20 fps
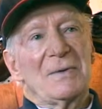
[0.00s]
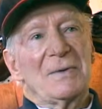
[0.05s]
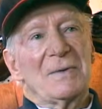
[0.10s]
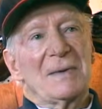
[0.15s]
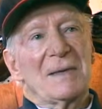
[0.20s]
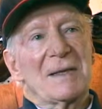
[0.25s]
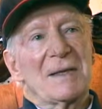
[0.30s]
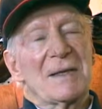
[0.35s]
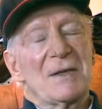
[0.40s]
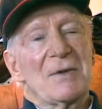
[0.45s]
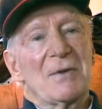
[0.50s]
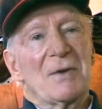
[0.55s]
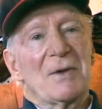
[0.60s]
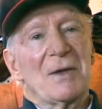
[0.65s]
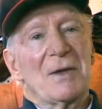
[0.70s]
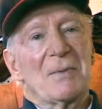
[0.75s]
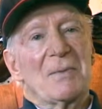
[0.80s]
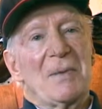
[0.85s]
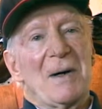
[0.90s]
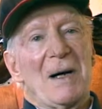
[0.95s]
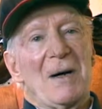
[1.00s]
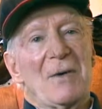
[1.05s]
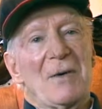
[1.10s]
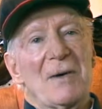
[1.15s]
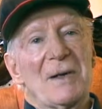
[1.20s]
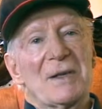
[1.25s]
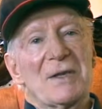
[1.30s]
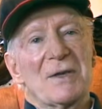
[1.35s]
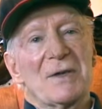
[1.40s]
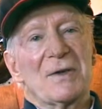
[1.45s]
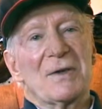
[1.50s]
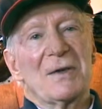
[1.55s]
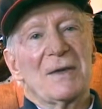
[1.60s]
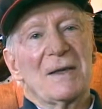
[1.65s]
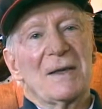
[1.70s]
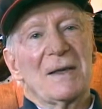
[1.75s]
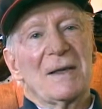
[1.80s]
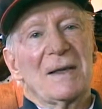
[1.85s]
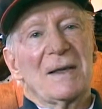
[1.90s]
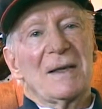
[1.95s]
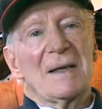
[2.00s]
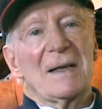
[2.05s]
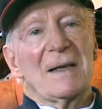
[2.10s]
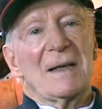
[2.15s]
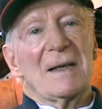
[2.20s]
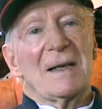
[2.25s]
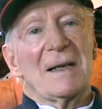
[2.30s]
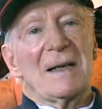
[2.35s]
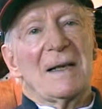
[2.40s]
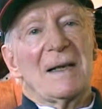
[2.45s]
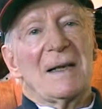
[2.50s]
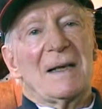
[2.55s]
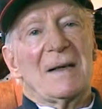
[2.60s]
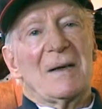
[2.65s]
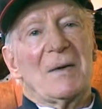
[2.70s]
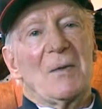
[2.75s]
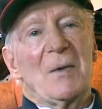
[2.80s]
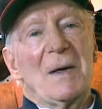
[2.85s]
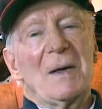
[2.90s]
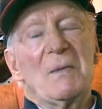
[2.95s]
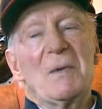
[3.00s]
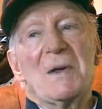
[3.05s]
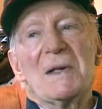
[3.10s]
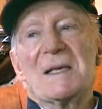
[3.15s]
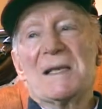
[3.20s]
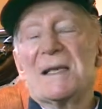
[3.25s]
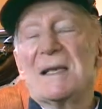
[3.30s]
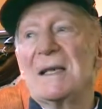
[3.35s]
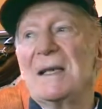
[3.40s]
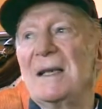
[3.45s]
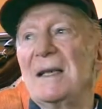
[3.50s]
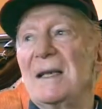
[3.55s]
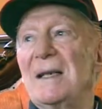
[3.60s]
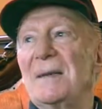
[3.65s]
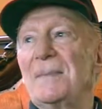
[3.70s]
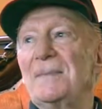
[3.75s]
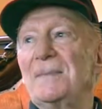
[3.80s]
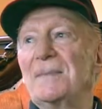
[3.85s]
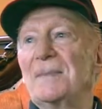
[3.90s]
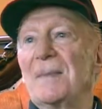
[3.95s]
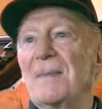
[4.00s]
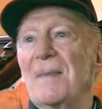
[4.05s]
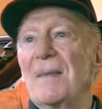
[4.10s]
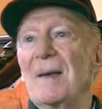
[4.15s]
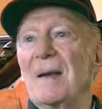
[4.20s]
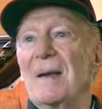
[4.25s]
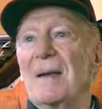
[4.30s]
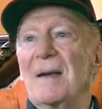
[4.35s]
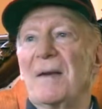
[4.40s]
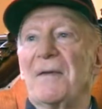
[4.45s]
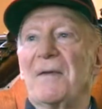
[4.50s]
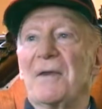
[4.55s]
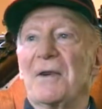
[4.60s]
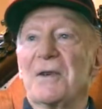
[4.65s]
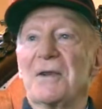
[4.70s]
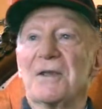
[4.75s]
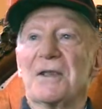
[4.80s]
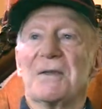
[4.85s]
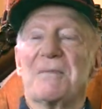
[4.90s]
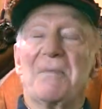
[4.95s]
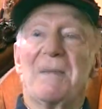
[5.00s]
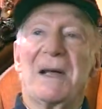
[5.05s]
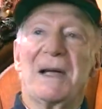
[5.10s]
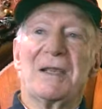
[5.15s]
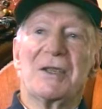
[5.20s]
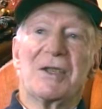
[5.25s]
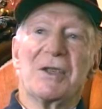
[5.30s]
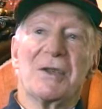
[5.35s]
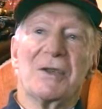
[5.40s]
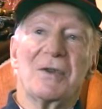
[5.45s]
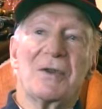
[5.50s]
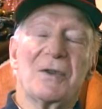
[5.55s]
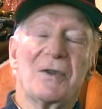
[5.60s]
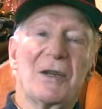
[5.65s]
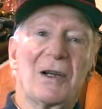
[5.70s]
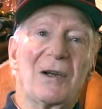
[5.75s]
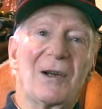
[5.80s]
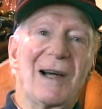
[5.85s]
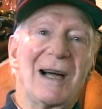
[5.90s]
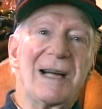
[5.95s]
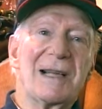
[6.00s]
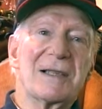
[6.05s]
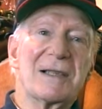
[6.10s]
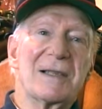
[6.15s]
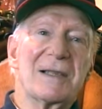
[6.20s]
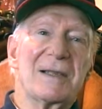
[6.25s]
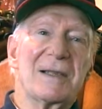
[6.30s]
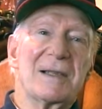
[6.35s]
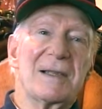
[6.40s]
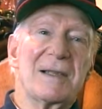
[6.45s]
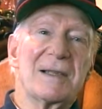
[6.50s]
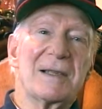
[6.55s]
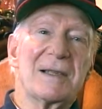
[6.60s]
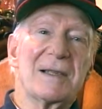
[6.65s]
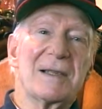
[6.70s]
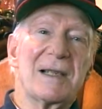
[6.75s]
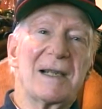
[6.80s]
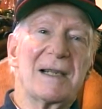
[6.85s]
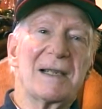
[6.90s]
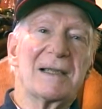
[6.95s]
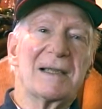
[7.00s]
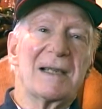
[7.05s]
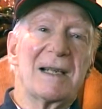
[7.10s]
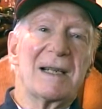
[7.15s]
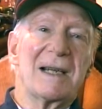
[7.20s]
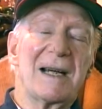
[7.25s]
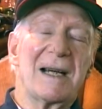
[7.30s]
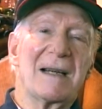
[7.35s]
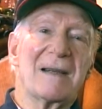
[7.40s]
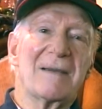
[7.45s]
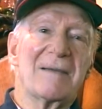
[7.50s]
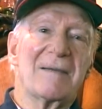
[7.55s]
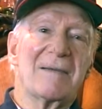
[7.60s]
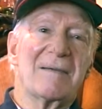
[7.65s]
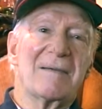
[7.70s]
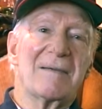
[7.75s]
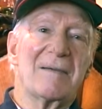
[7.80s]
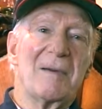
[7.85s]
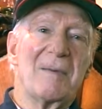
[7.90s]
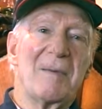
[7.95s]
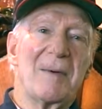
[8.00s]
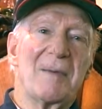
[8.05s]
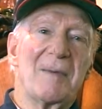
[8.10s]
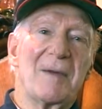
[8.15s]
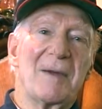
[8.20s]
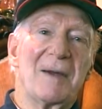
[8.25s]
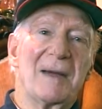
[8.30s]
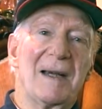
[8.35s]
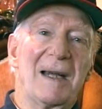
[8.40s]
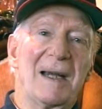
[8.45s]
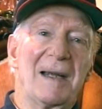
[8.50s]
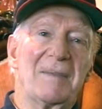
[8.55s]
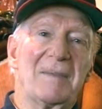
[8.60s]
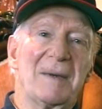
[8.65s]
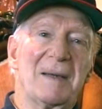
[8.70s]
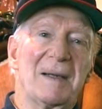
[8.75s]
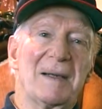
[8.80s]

this nuclear power issue. What was the first major nuclear accident in the States? I can't remember the name.